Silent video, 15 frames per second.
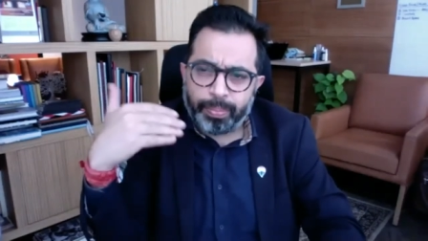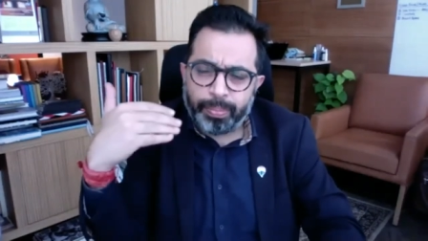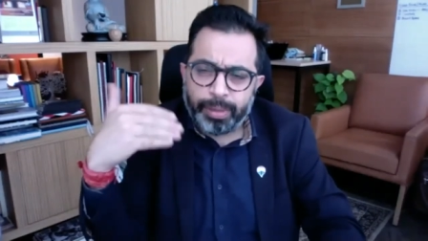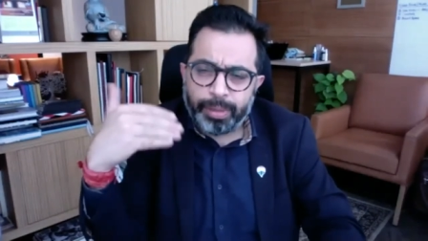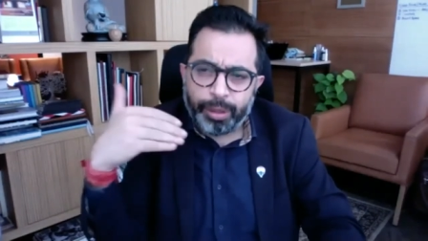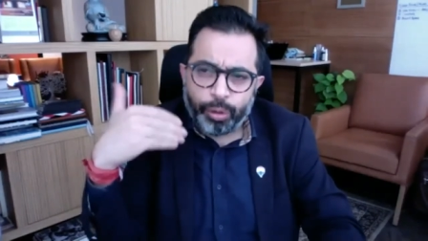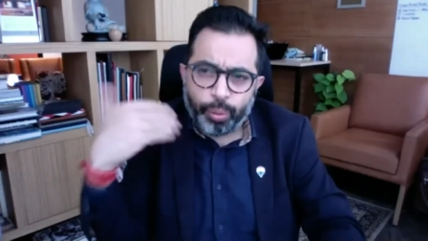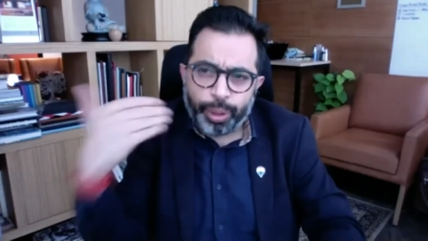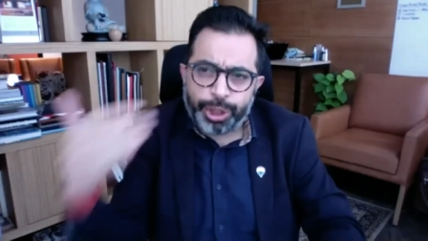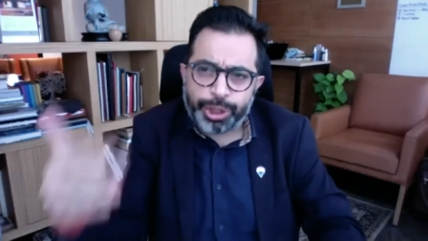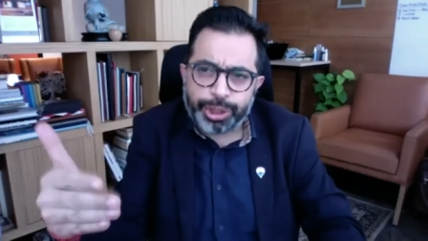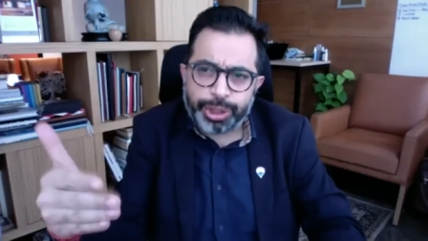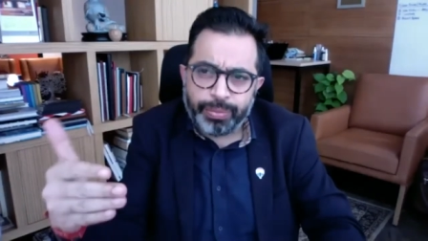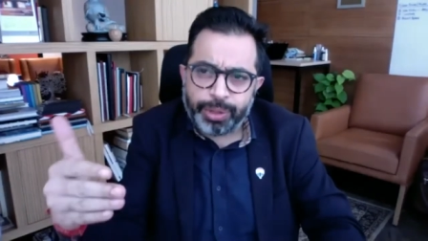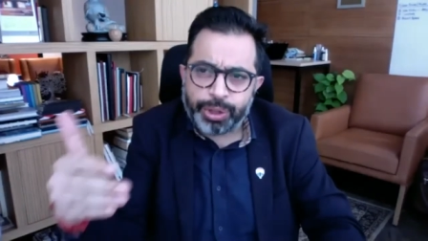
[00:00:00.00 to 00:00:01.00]

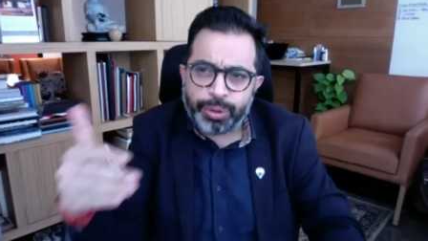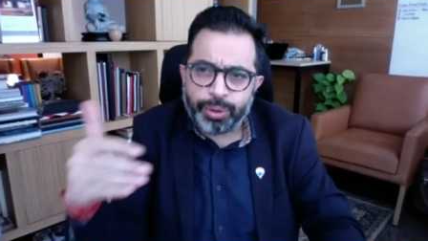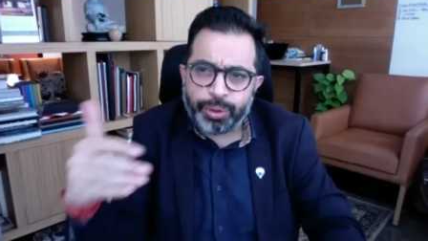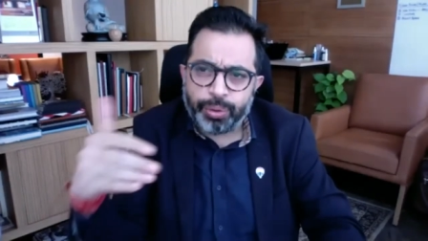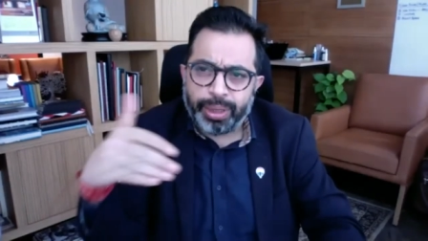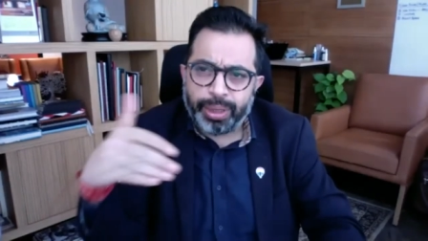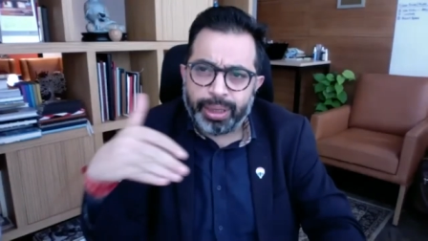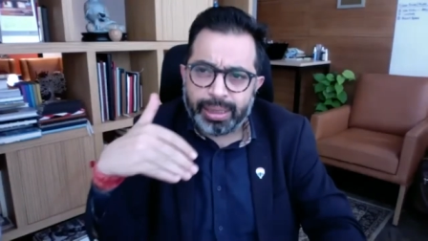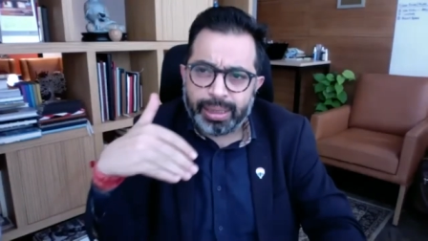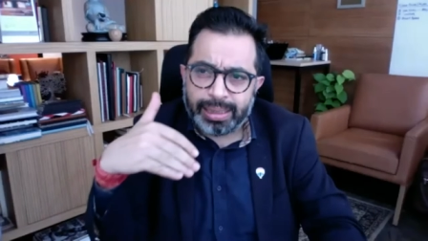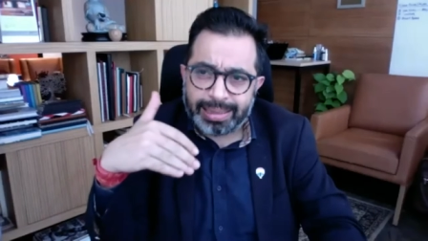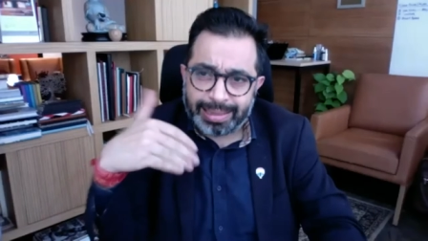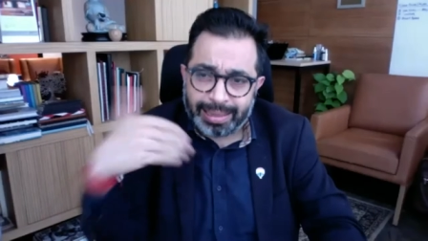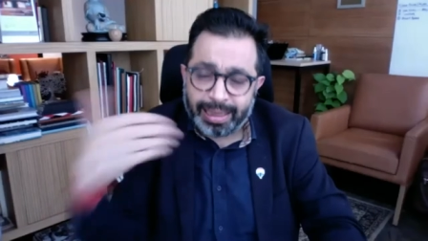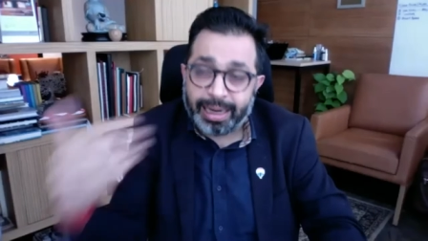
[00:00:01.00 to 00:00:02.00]
innovation which you're doing
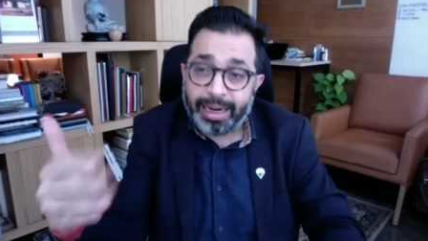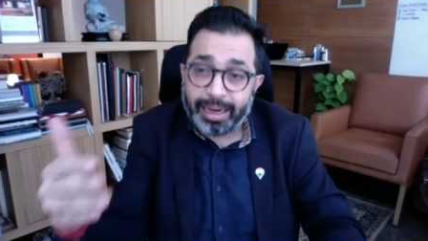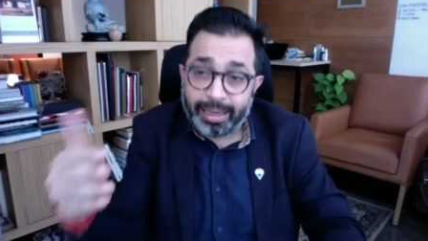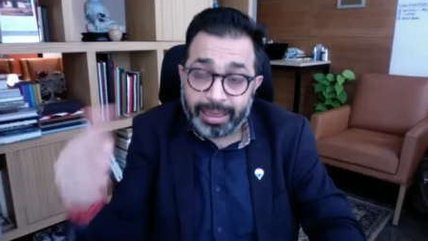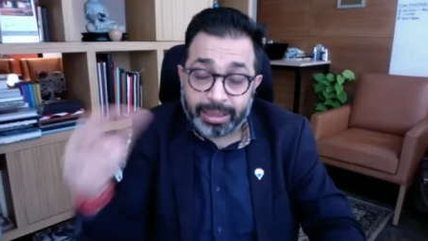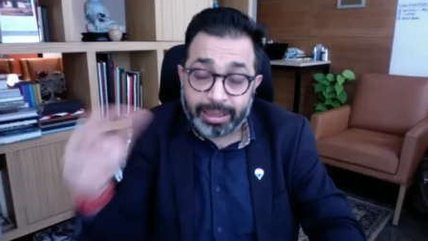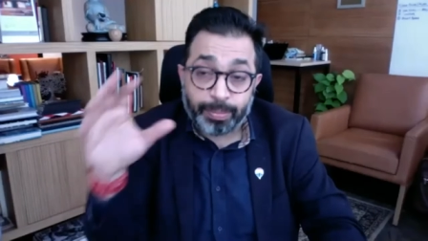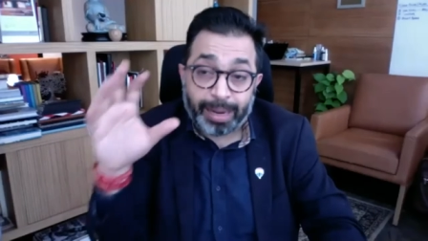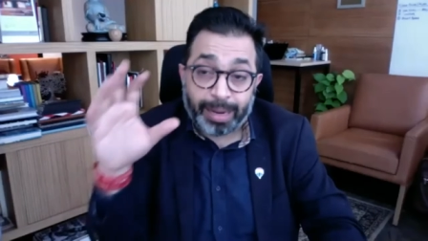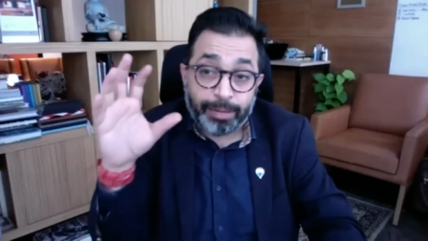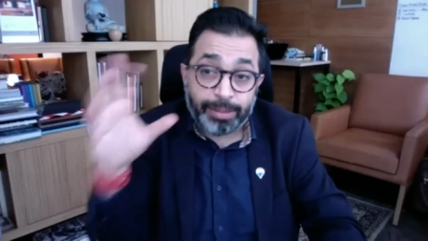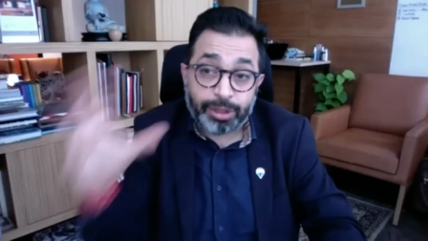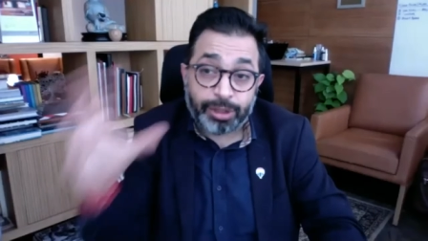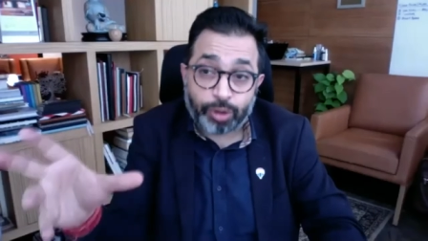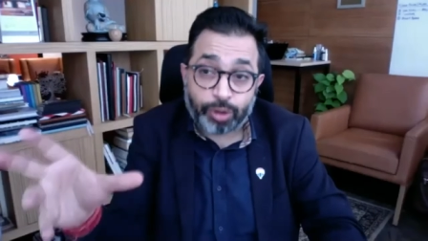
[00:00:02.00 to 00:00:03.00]
is great, it
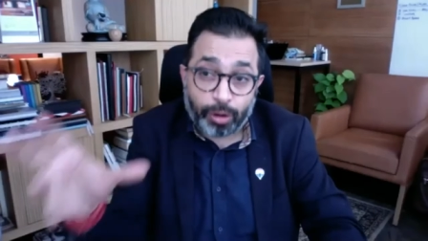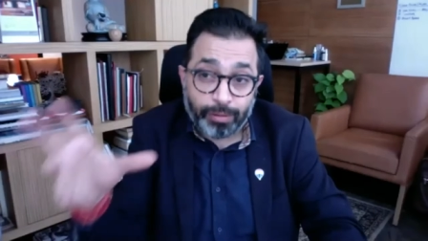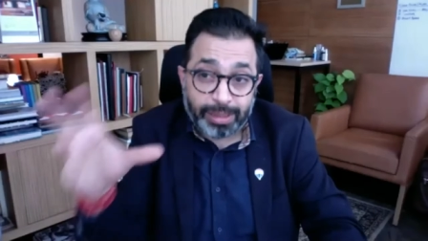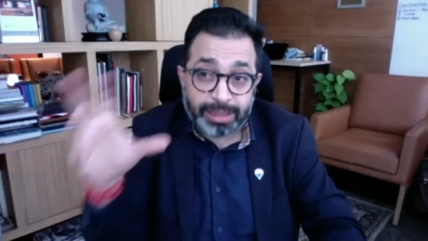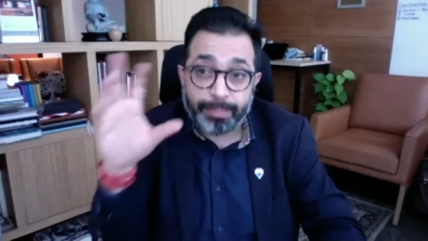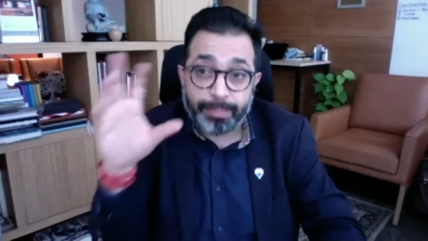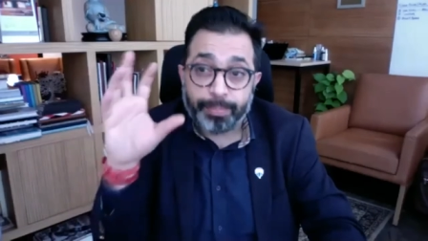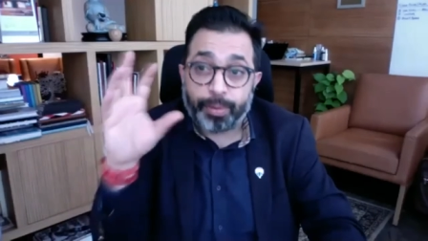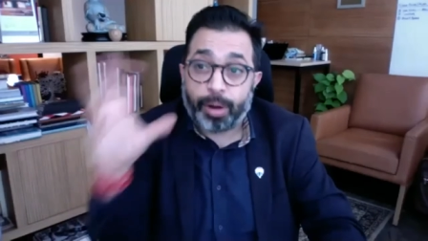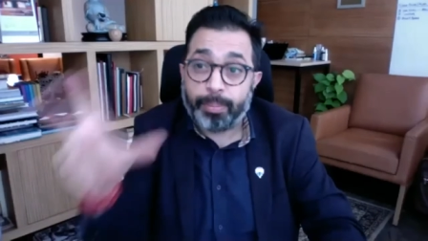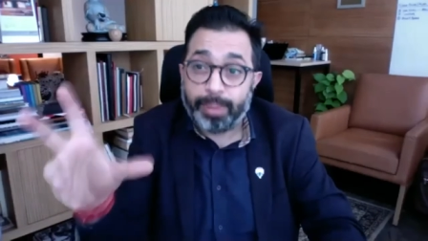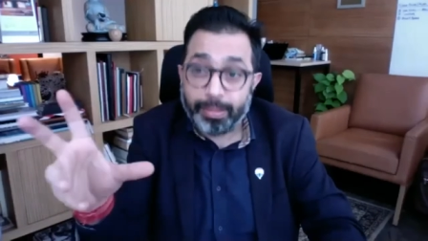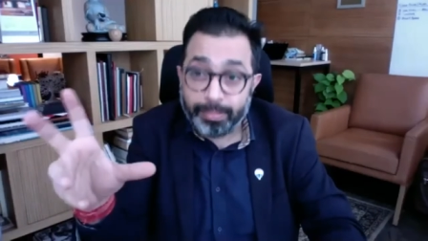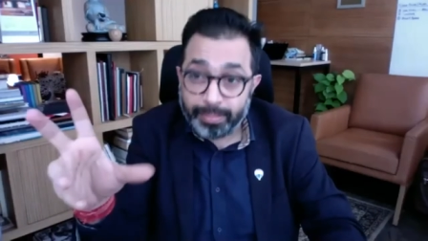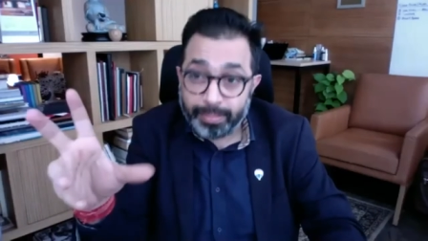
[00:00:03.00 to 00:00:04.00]
might be solving some
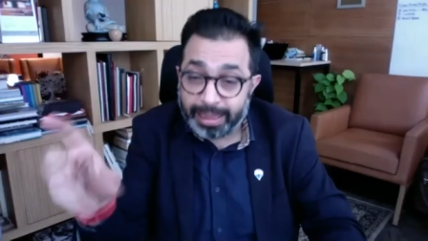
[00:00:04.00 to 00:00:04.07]
problem.